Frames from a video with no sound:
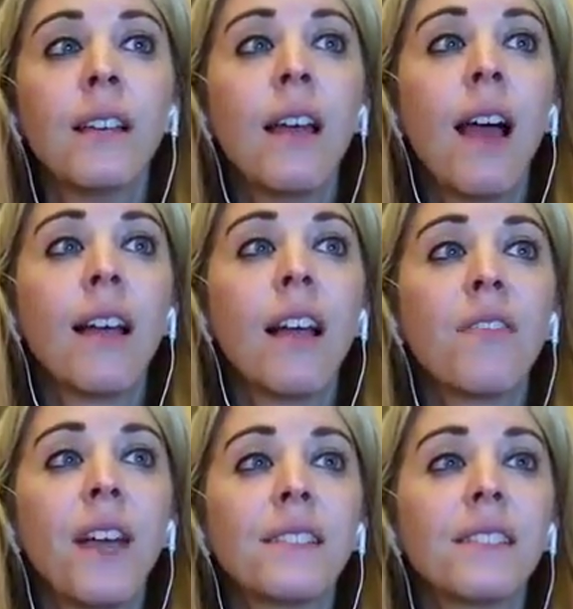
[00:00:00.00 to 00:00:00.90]
I
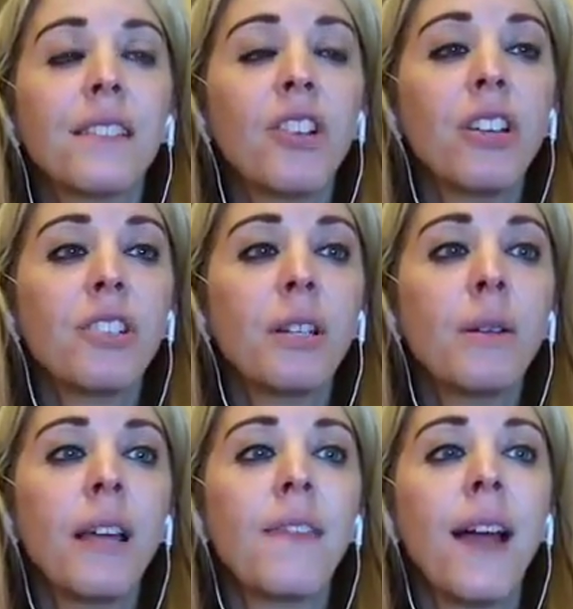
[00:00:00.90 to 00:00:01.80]
got that
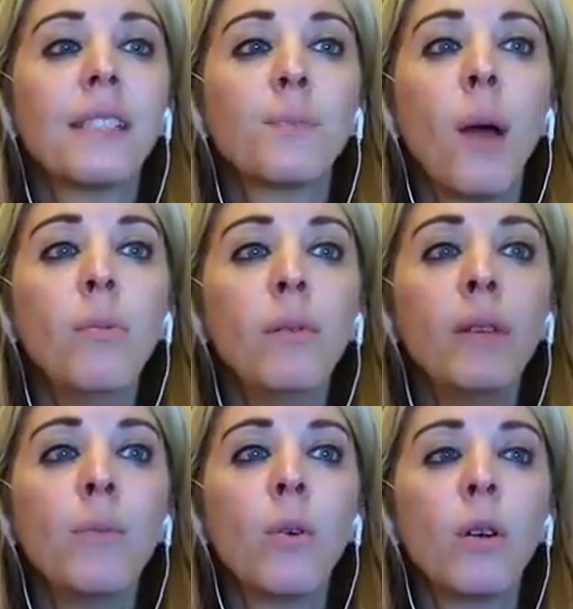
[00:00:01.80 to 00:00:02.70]
suggestion, and that's
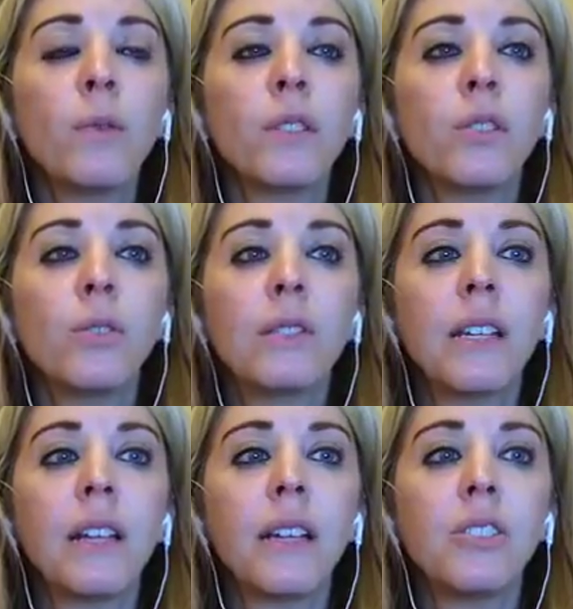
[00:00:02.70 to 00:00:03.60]
probably more of a
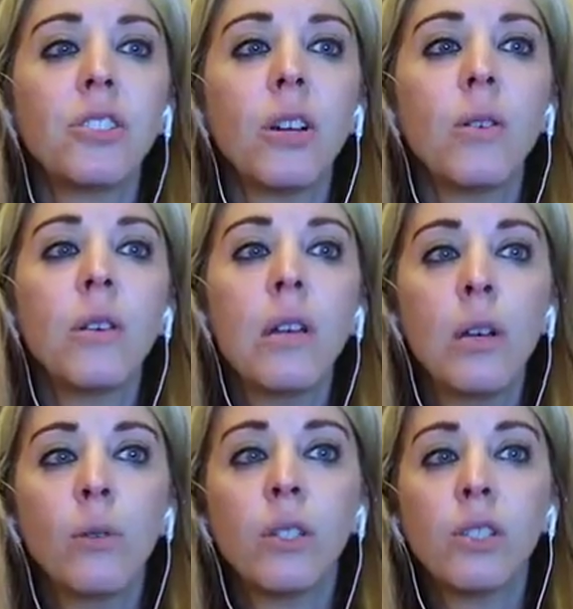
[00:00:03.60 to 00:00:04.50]
Tuesday night show,
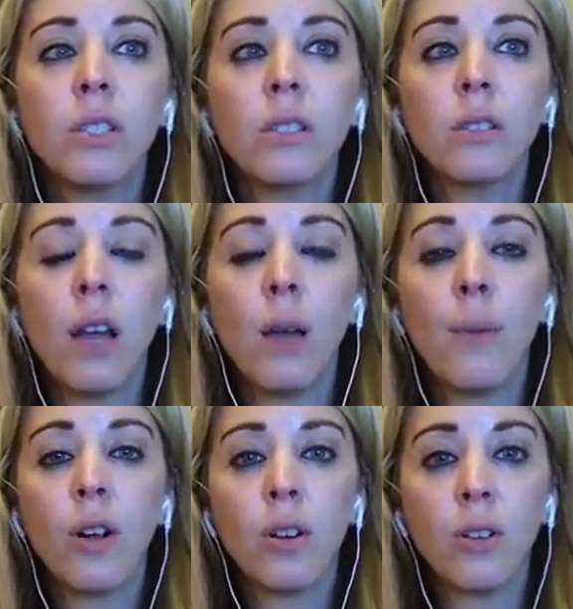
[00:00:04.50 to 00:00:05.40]
which is
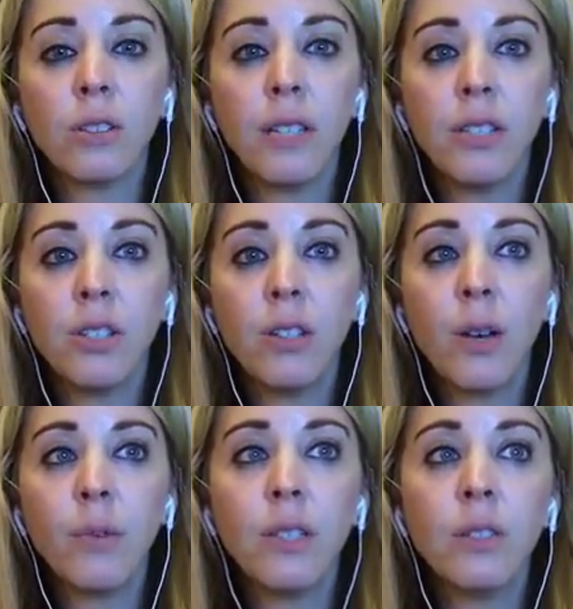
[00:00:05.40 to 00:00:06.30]
our girls' night show
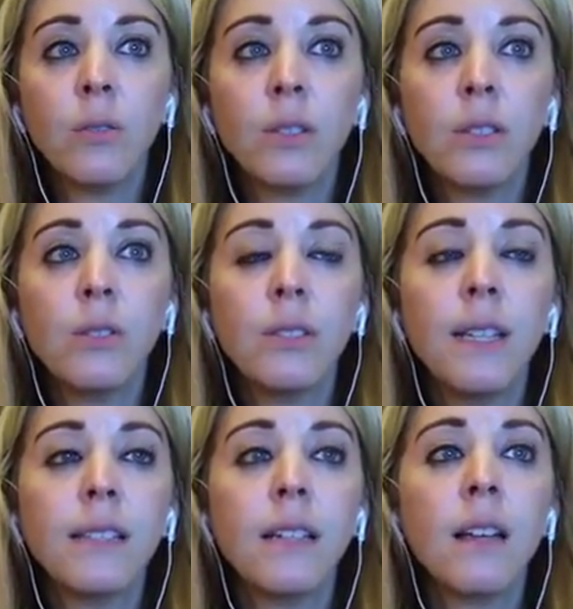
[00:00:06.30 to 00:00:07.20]
that we do on
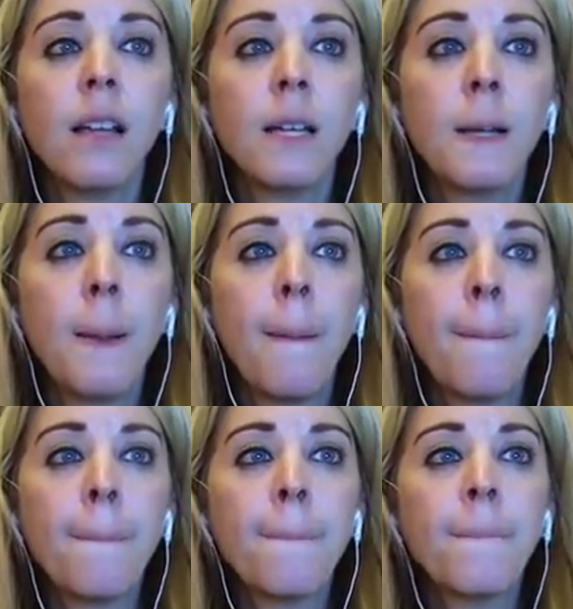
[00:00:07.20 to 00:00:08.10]
Tuesdays at 9.
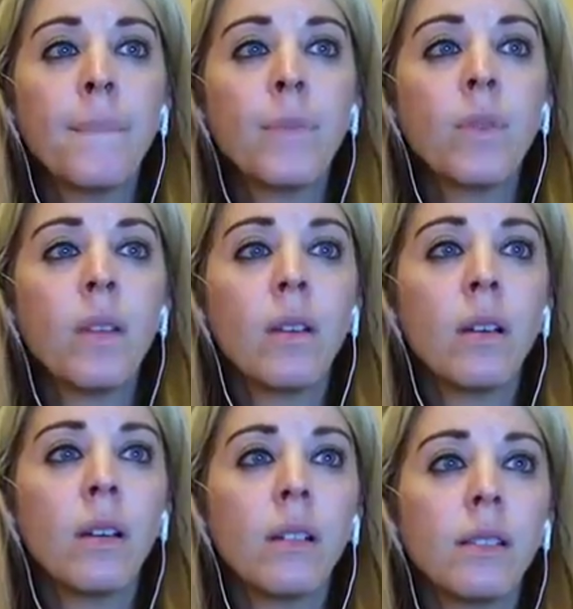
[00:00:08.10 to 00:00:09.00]

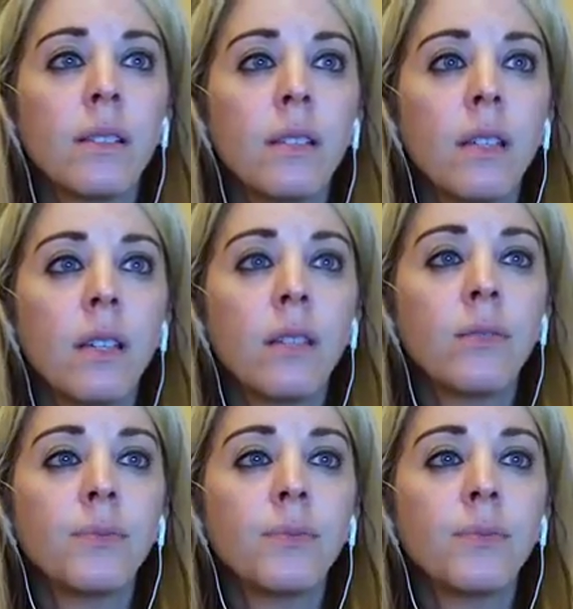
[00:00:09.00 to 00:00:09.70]
Let's see.